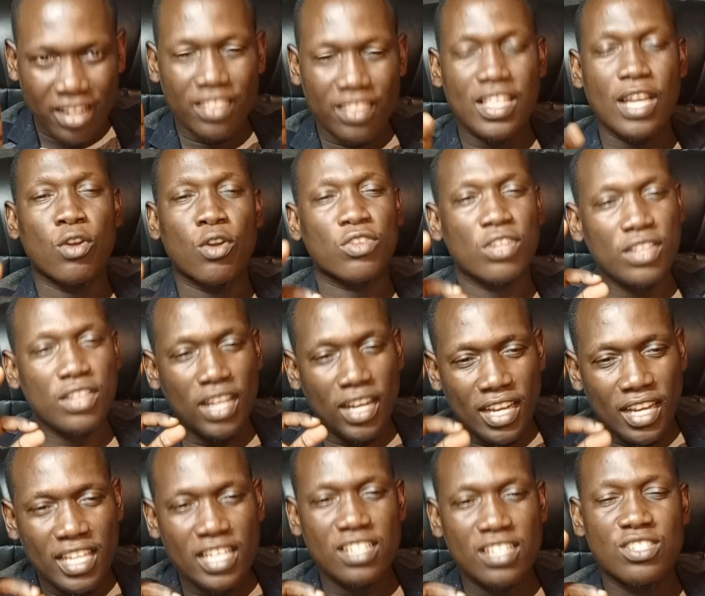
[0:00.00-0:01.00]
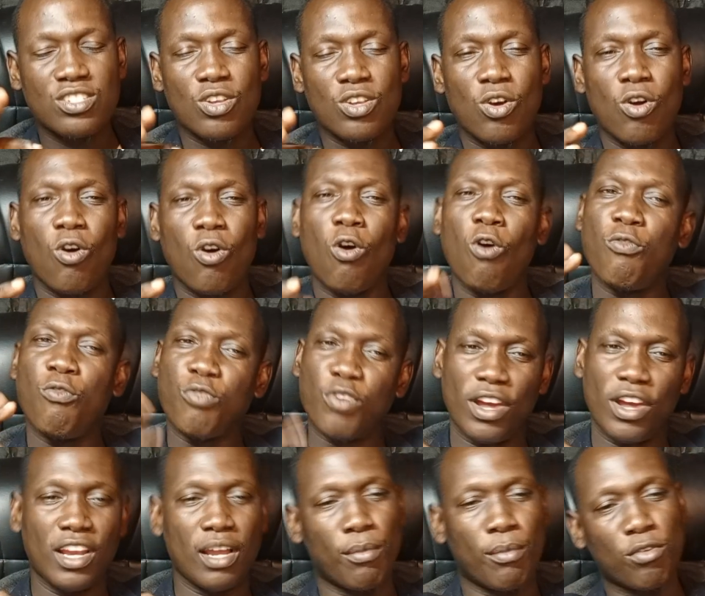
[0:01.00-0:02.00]
They're not in the leagues of
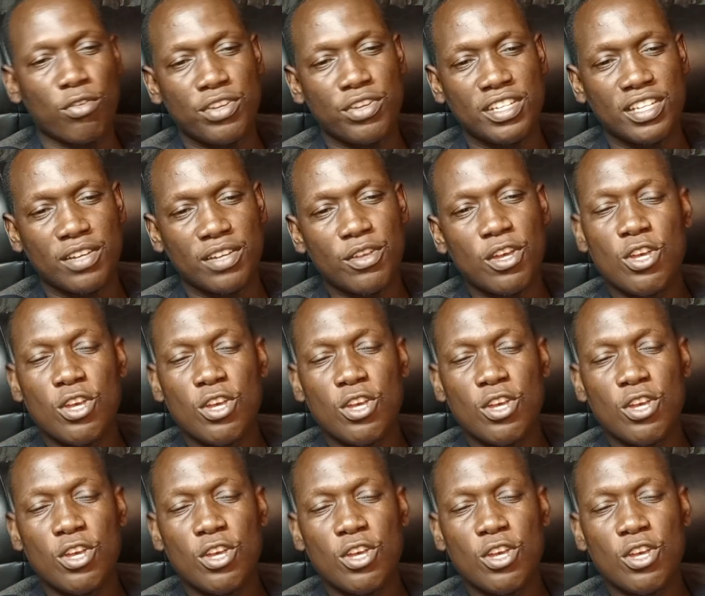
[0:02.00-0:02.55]
Raila Amolo Odinga.